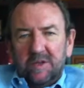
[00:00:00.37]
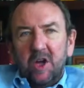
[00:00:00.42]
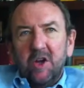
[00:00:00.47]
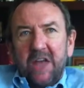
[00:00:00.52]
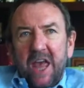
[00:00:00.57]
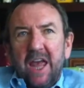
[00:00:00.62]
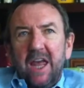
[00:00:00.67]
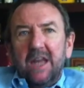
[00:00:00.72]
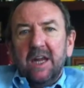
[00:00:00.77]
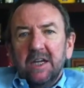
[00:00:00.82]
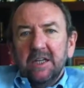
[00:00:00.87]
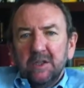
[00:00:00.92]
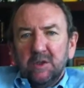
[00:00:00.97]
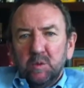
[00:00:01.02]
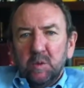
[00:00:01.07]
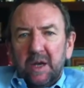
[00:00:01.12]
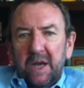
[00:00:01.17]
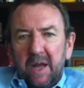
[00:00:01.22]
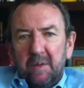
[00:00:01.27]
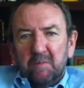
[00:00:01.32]
Okay,
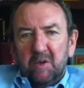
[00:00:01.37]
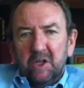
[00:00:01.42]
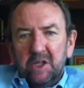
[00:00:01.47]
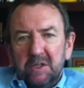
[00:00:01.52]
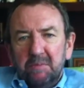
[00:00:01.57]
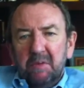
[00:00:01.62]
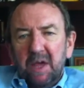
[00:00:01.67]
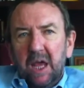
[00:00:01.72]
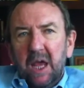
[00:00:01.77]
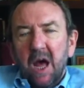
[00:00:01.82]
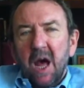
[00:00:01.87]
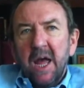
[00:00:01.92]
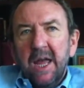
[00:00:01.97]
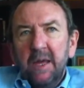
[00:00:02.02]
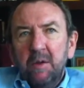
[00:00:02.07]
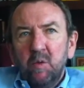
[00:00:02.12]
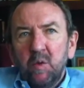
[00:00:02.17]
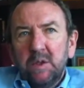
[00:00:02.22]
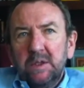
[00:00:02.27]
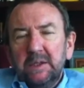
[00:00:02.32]
here's what happened to me.
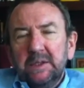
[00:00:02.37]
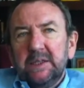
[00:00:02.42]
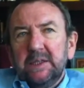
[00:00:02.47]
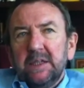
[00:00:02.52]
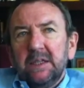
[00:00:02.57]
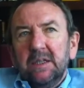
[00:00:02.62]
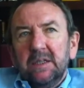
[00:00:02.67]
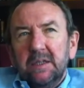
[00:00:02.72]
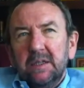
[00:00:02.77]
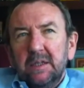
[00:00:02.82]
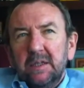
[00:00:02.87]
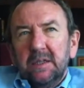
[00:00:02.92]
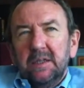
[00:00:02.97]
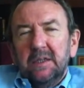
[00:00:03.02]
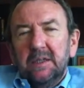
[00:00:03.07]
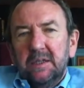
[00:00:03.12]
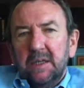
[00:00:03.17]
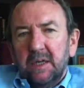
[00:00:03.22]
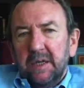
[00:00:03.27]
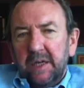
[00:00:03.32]
I was
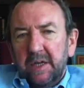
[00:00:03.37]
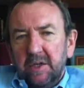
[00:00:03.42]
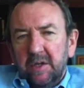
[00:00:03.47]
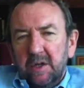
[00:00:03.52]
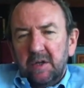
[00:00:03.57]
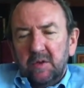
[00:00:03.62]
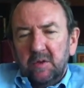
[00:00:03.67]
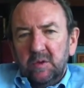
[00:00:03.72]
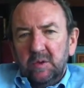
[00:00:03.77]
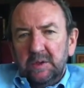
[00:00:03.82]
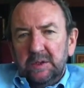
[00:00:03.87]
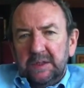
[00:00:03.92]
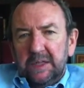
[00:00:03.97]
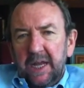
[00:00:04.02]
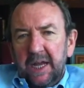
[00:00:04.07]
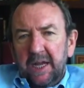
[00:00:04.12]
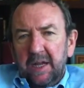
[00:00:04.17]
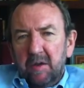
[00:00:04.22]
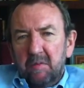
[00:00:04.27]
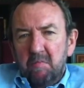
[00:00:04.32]
diagnosed
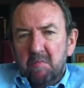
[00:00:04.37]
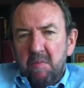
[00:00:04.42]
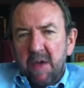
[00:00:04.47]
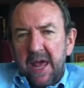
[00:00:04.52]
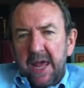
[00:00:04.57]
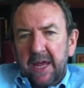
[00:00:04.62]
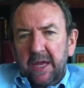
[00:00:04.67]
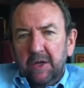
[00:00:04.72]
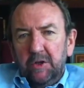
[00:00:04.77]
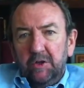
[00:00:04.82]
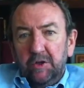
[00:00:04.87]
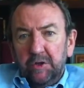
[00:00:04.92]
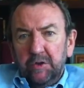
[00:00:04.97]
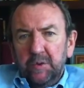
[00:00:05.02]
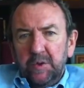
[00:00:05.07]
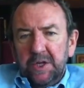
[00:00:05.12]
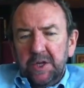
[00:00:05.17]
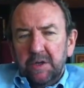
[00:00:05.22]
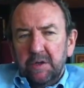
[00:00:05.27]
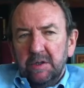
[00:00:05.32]
in May 2
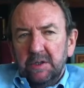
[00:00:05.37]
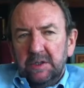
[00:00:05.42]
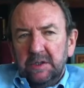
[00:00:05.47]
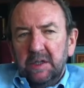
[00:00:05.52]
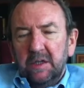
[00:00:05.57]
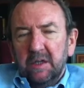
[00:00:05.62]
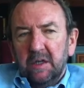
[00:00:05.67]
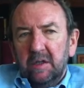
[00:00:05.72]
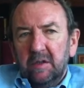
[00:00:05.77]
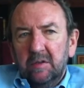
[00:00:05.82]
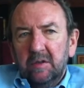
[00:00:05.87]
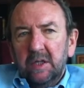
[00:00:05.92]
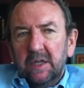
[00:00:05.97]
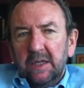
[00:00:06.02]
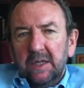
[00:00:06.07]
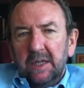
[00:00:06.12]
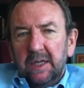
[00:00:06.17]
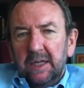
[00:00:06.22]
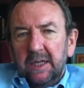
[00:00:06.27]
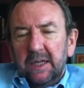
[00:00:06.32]
years ago.
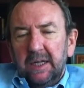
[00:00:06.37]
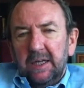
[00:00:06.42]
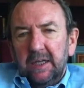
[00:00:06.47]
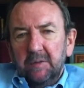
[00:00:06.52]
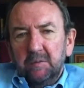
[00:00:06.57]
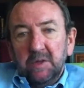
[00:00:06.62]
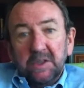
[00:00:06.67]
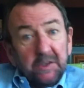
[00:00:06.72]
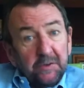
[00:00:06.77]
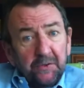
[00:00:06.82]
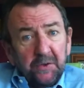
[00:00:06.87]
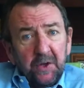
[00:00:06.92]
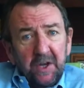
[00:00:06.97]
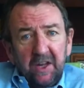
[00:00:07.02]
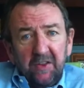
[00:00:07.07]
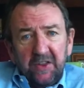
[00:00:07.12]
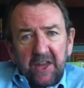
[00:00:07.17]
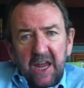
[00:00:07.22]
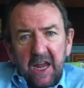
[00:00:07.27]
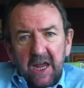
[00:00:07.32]
It was a
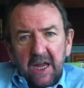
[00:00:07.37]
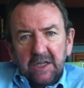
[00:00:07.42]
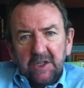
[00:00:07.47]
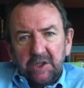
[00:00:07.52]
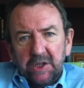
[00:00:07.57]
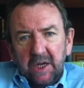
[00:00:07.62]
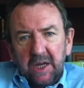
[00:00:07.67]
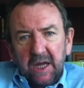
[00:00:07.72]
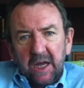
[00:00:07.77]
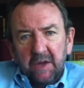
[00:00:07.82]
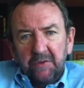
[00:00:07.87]
funny thing, actually.